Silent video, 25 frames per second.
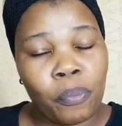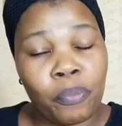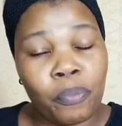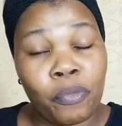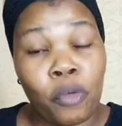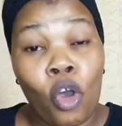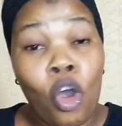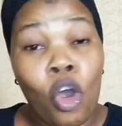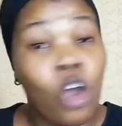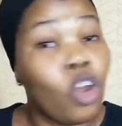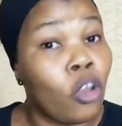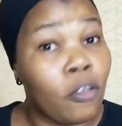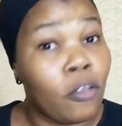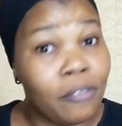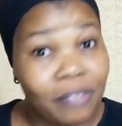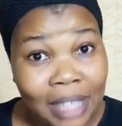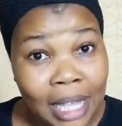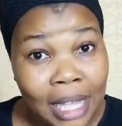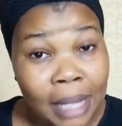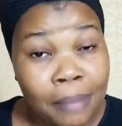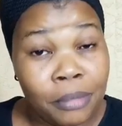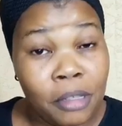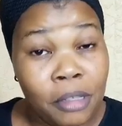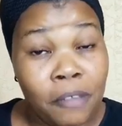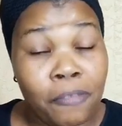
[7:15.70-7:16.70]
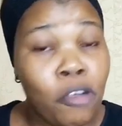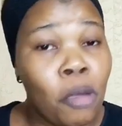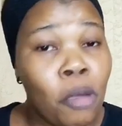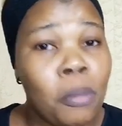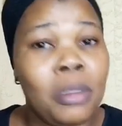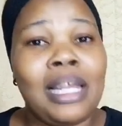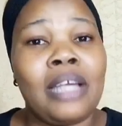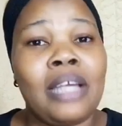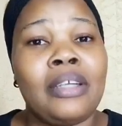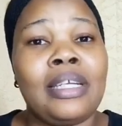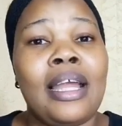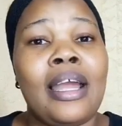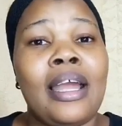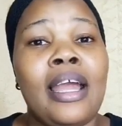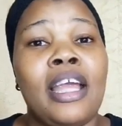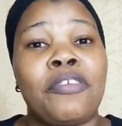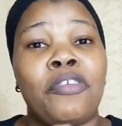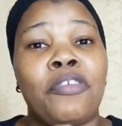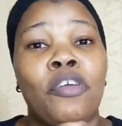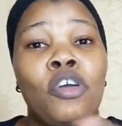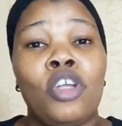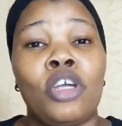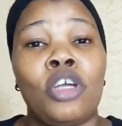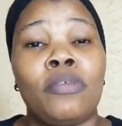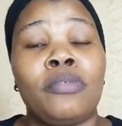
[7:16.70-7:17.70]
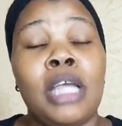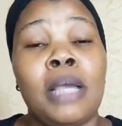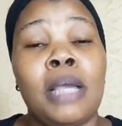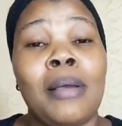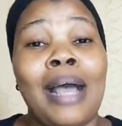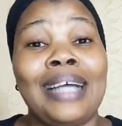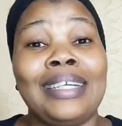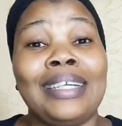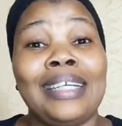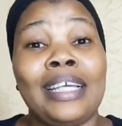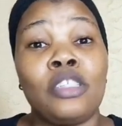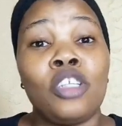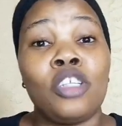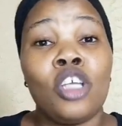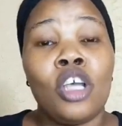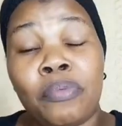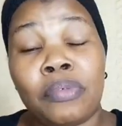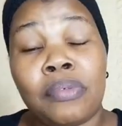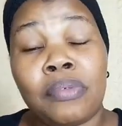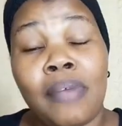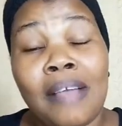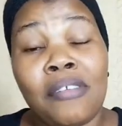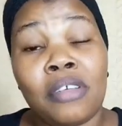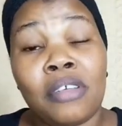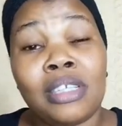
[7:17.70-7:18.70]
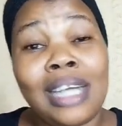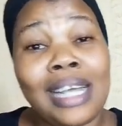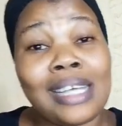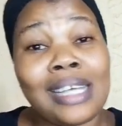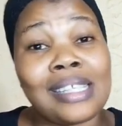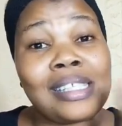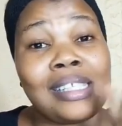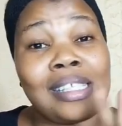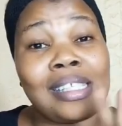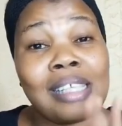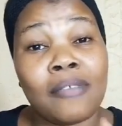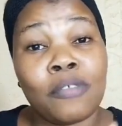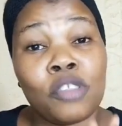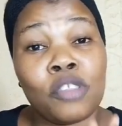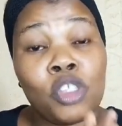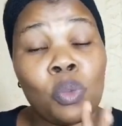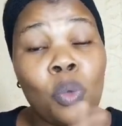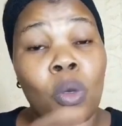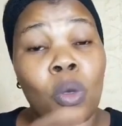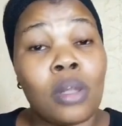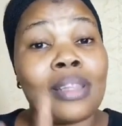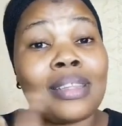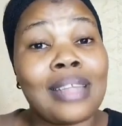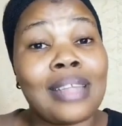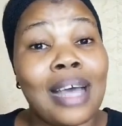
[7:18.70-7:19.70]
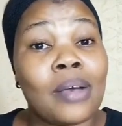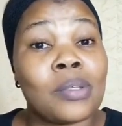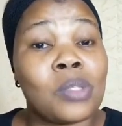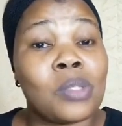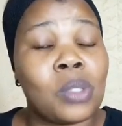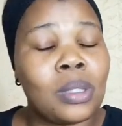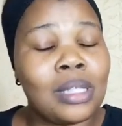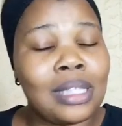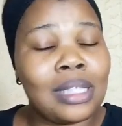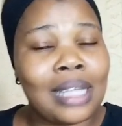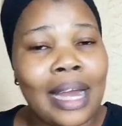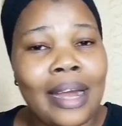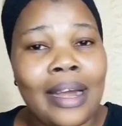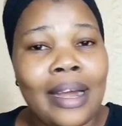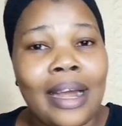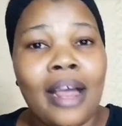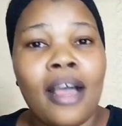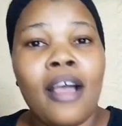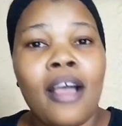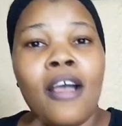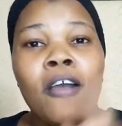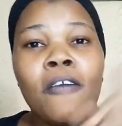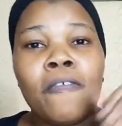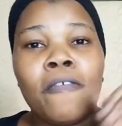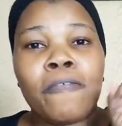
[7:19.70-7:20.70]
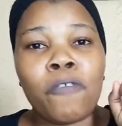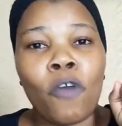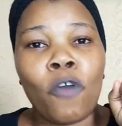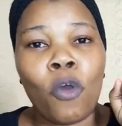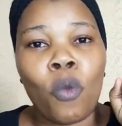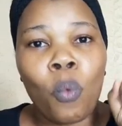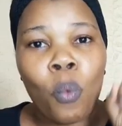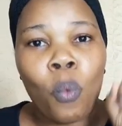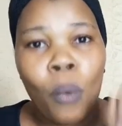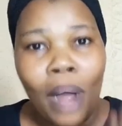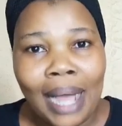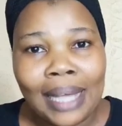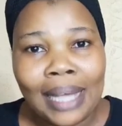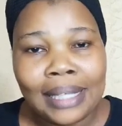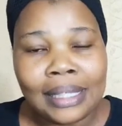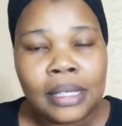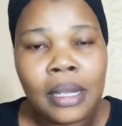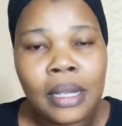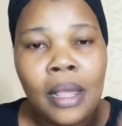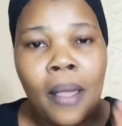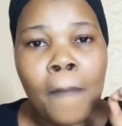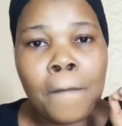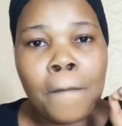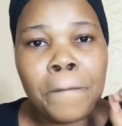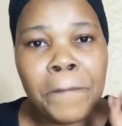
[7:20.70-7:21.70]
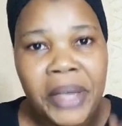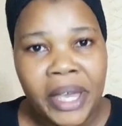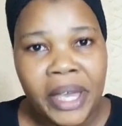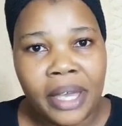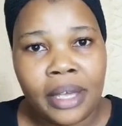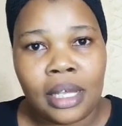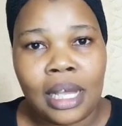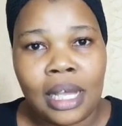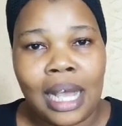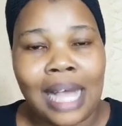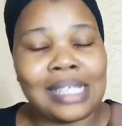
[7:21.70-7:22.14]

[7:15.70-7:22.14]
for all of them, the four million naira for all of them, and then five hundred seventy-one thousand naira for one pair,